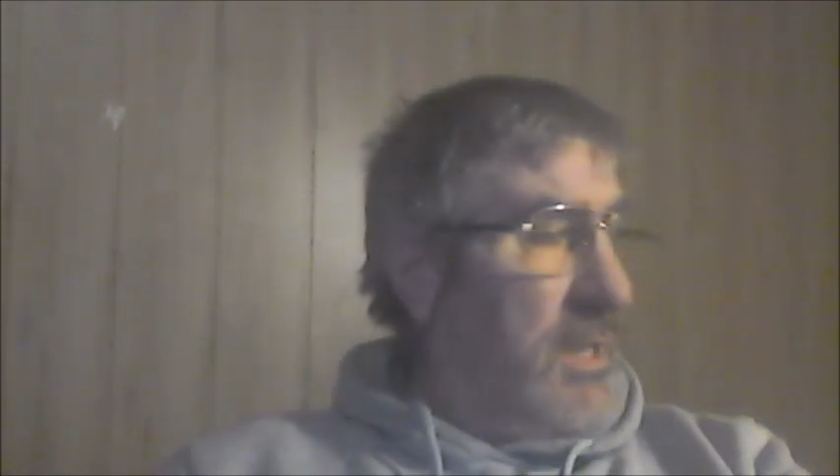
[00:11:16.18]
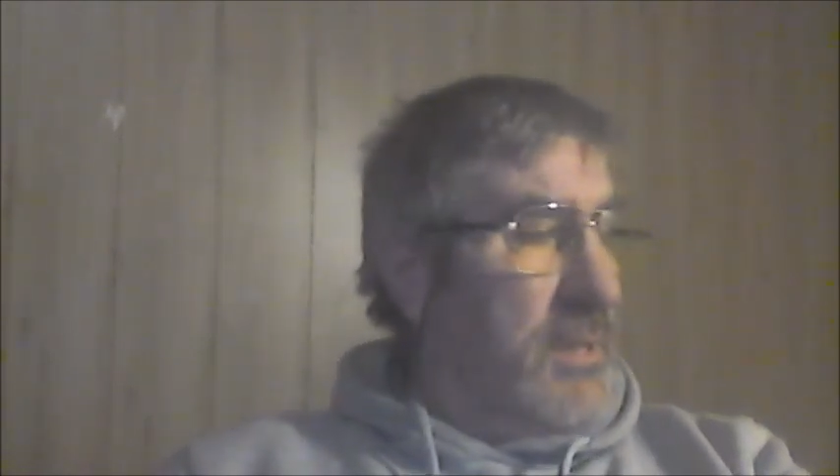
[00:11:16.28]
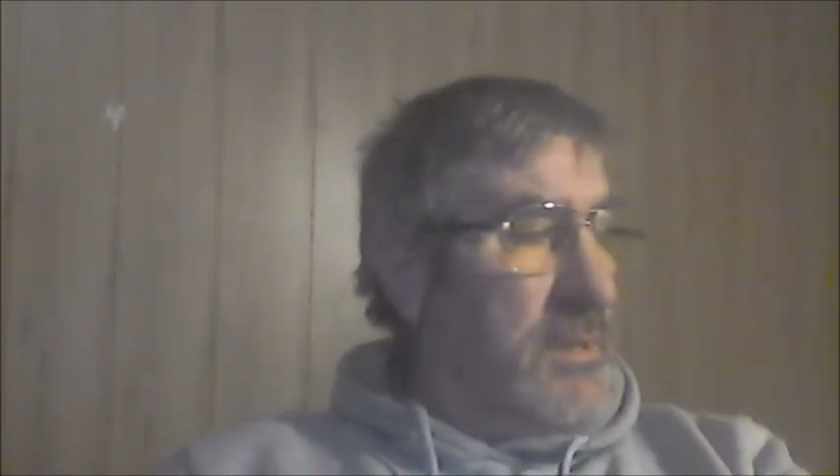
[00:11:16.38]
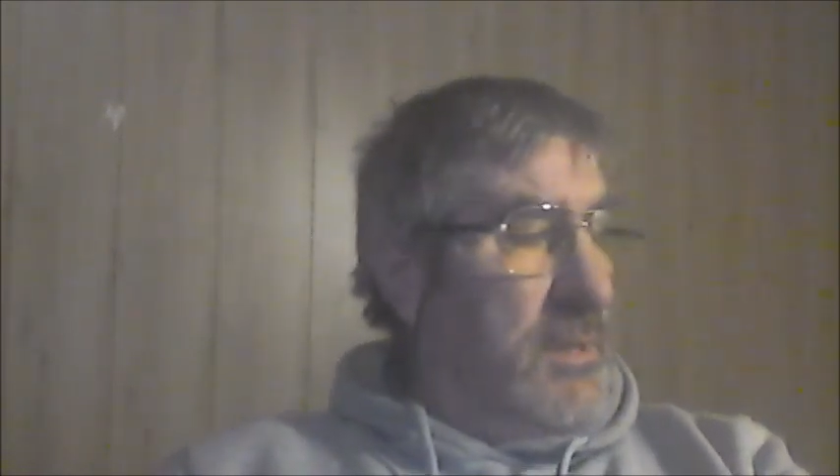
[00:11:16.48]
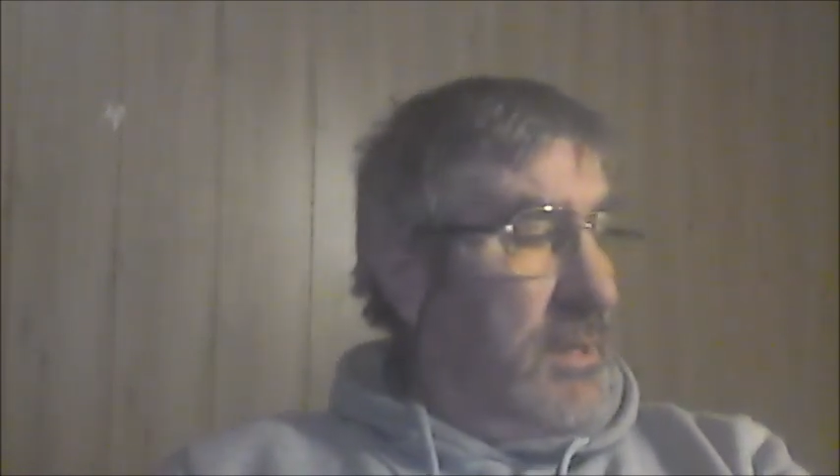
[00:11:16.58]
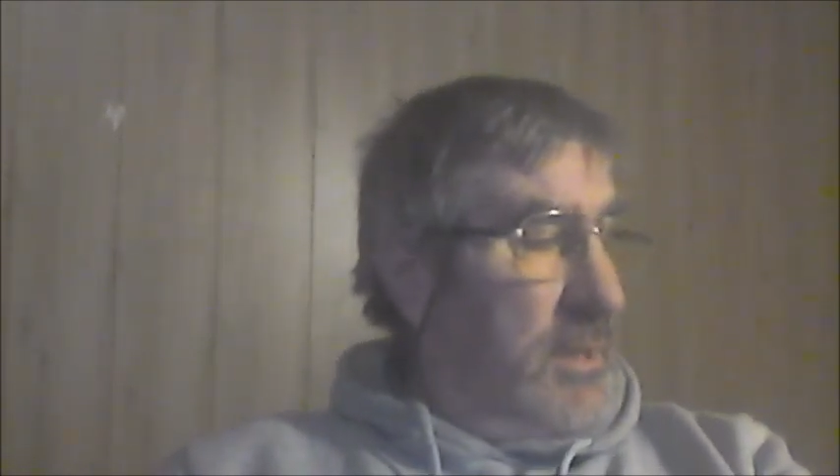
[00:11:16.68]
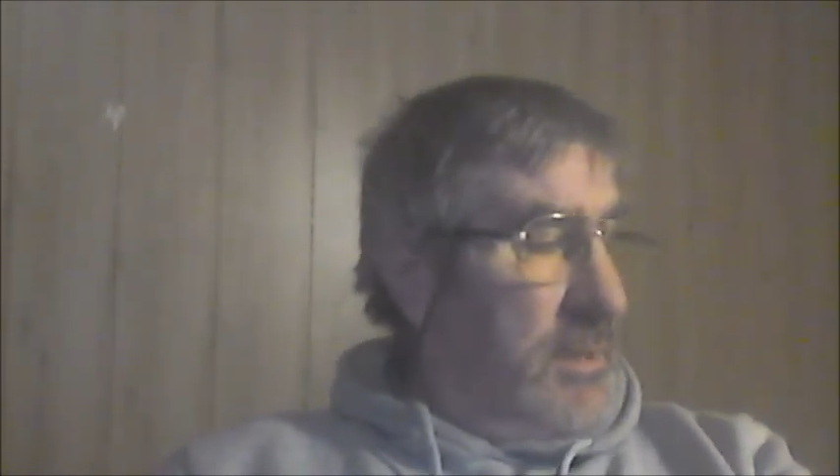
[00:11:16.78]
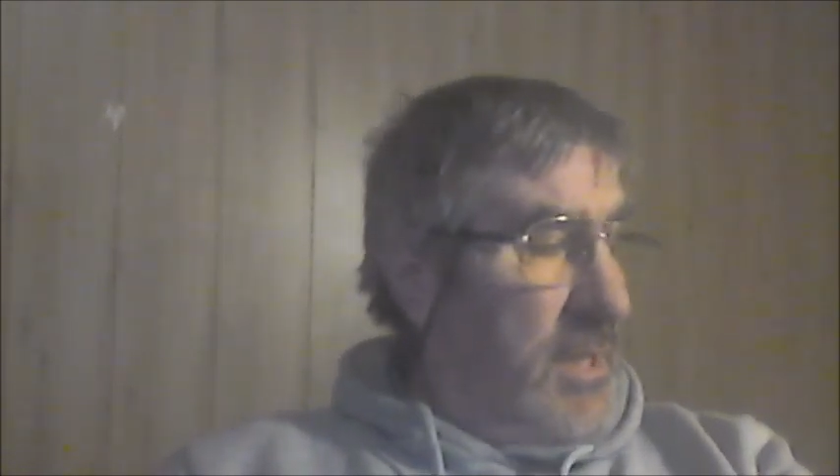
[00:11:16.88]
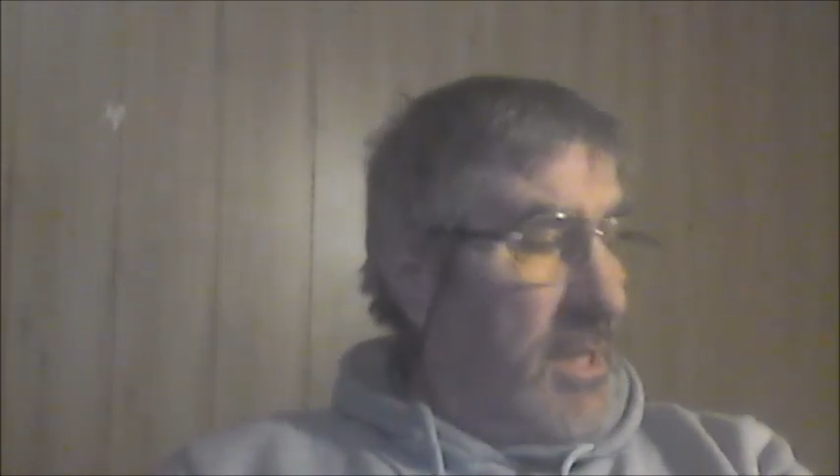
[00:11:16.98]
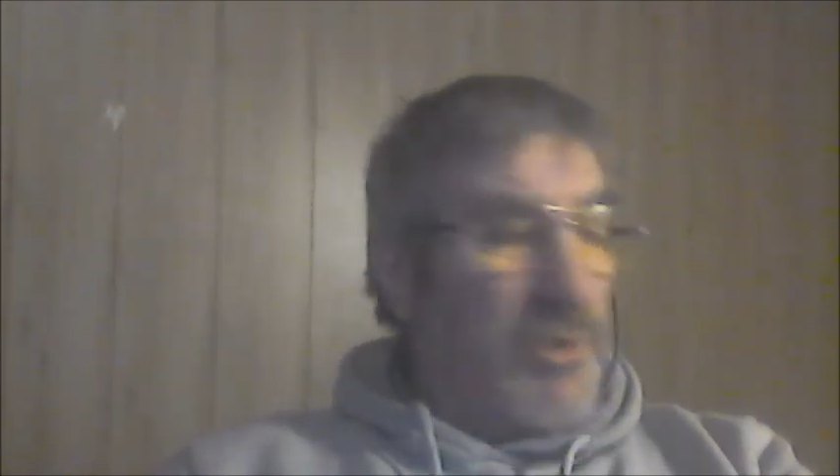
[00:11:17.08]
hey,
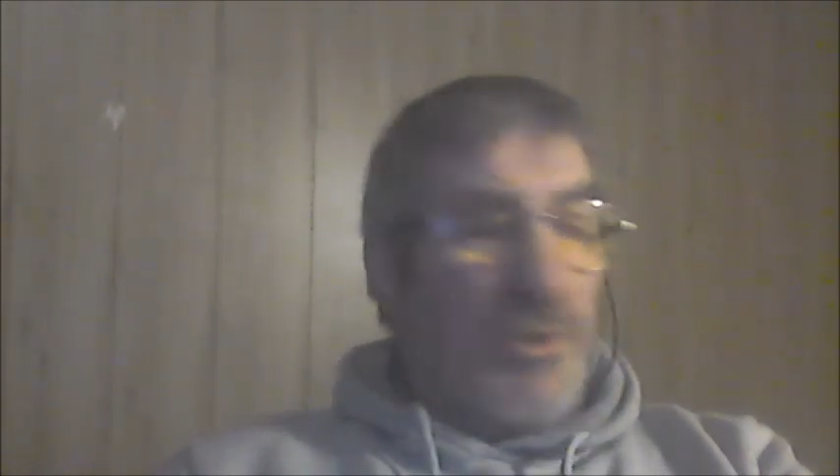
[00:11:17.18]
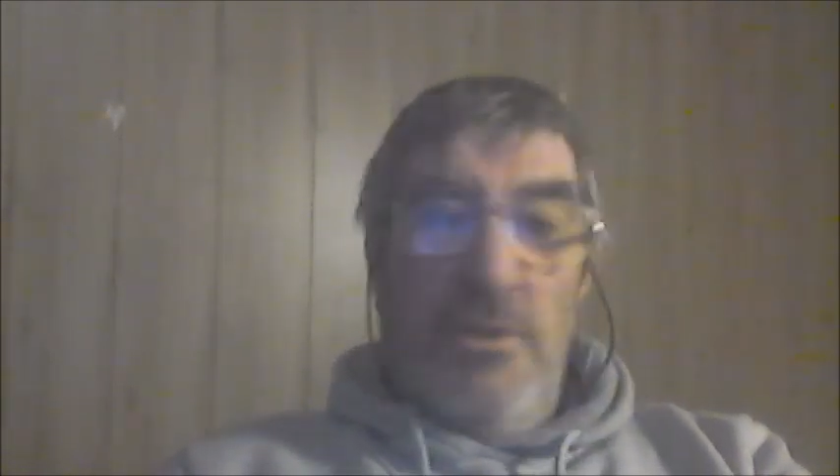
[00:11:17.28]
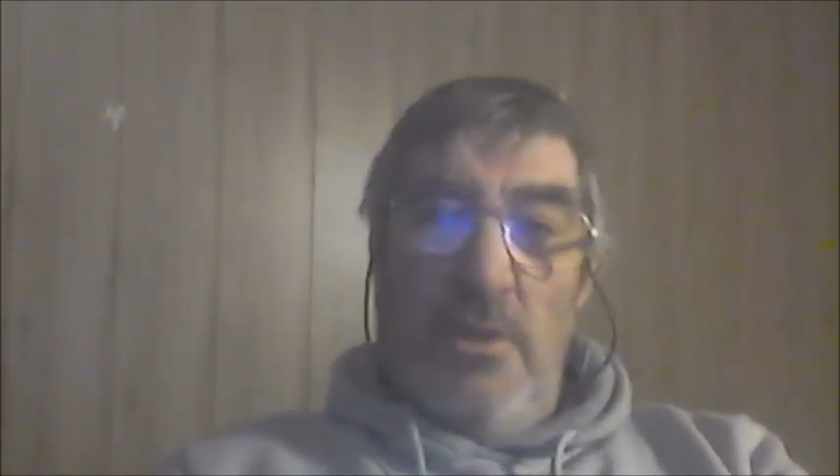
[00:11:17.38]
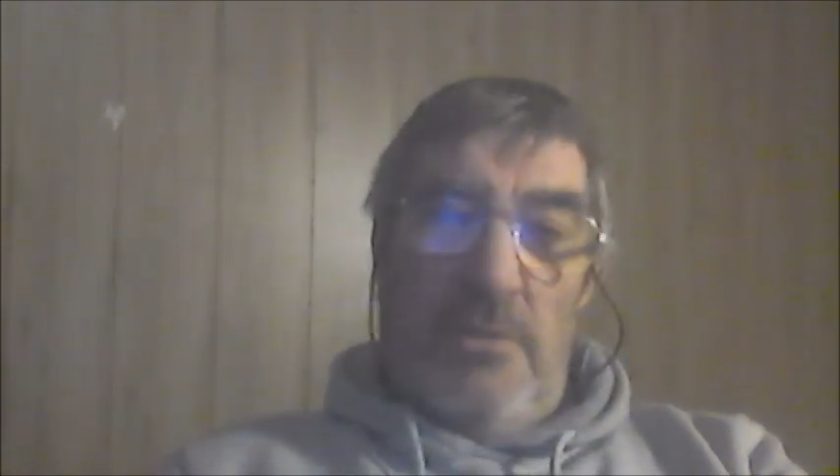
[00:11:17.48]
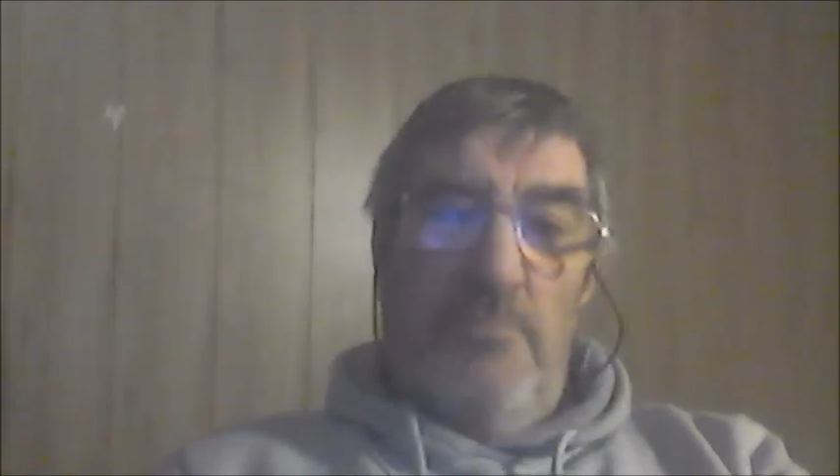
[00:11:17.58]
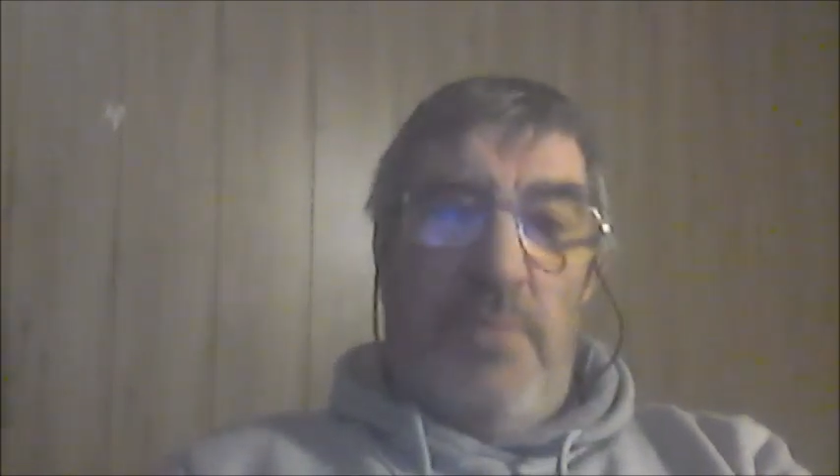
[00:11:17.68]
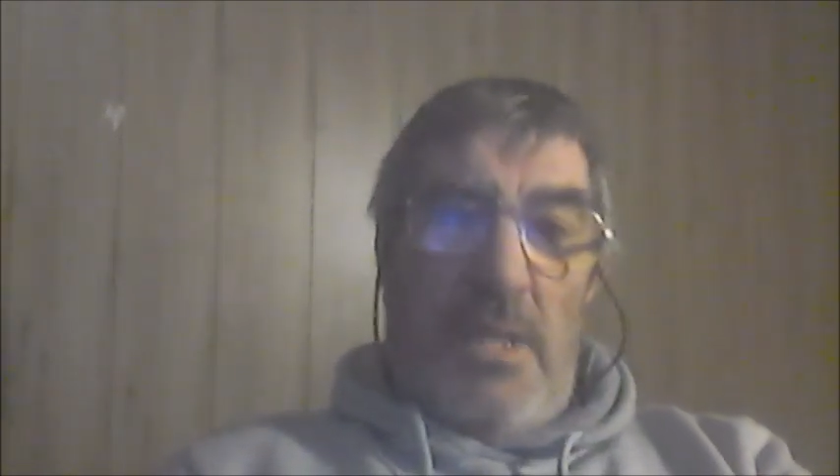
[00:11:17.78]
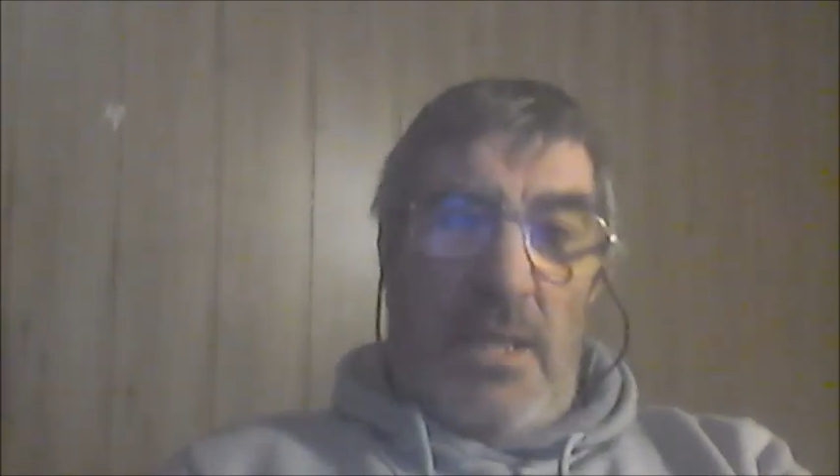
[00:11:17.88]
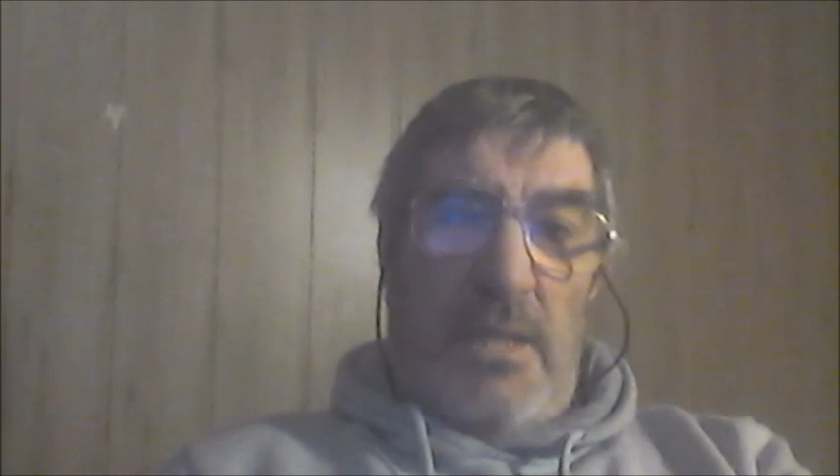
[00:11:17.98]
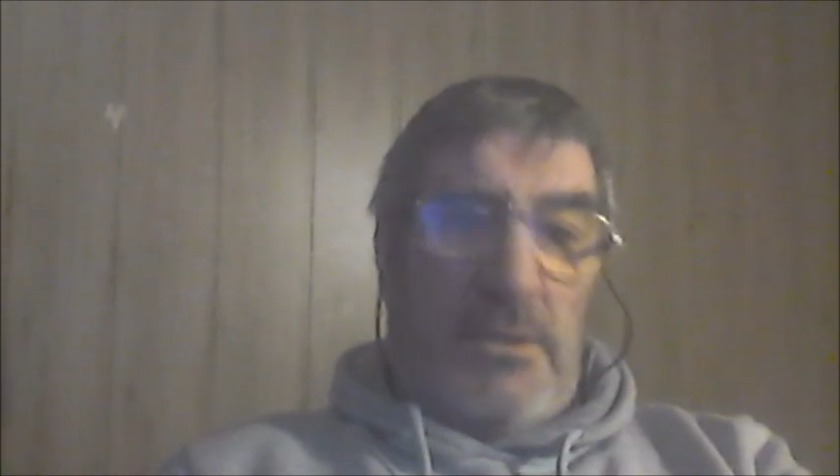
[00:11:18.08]
that's not
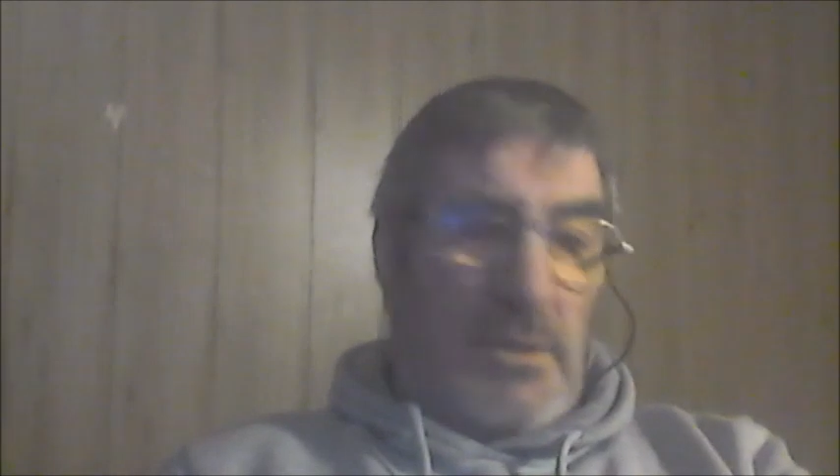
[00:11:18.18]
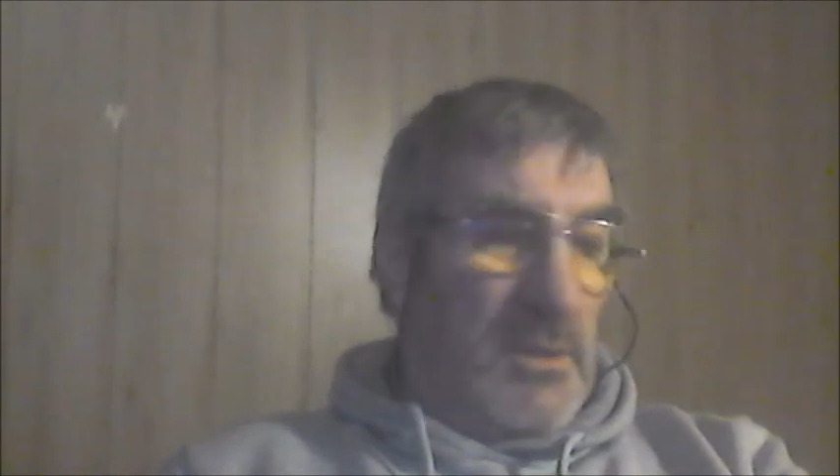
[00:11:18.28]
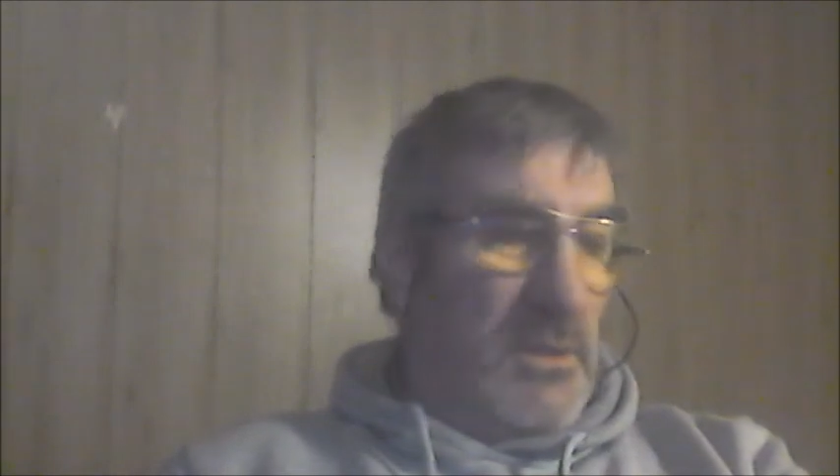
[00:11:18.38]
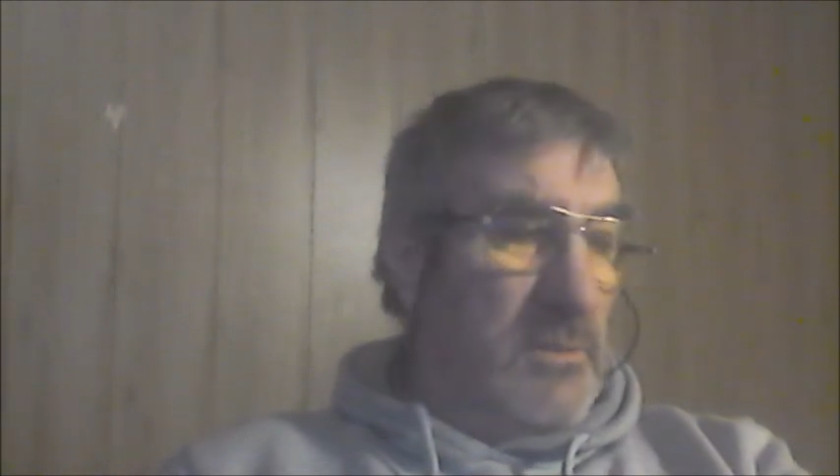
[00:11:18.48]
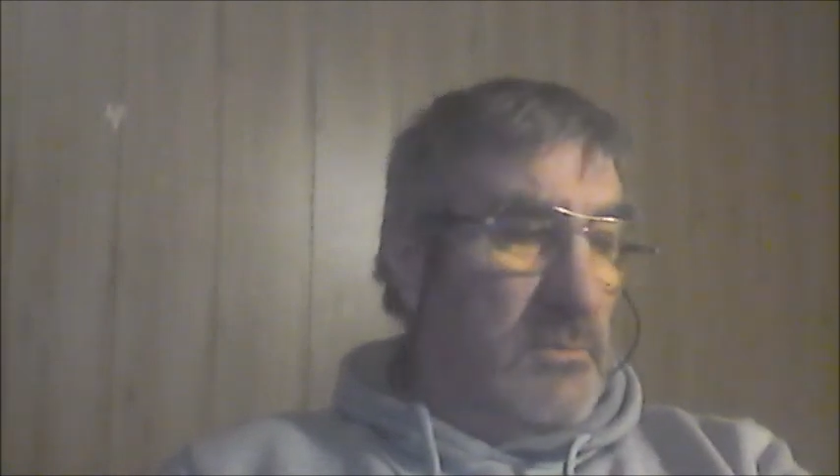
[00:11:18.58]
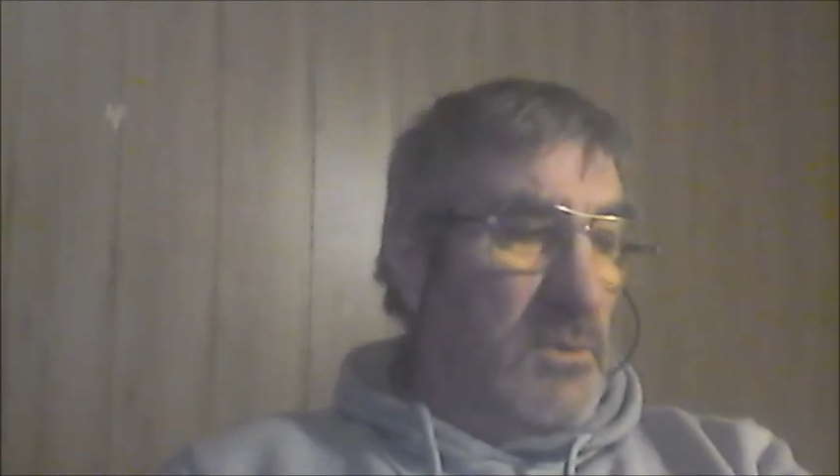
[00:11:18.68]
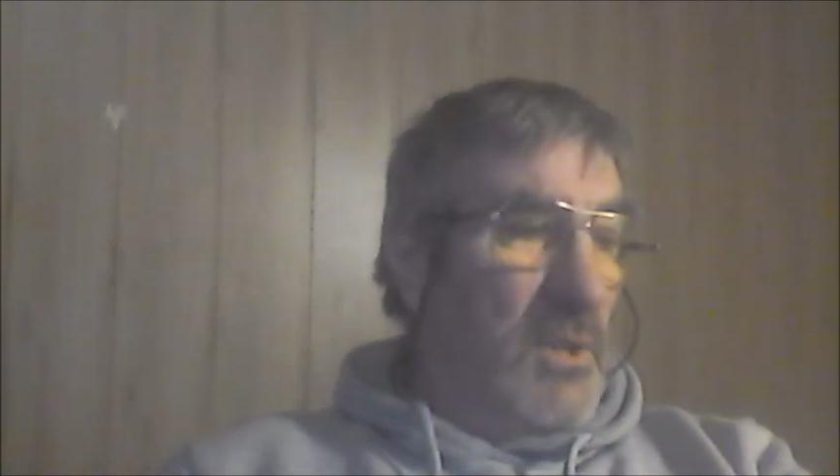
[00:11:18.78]
bad, you know.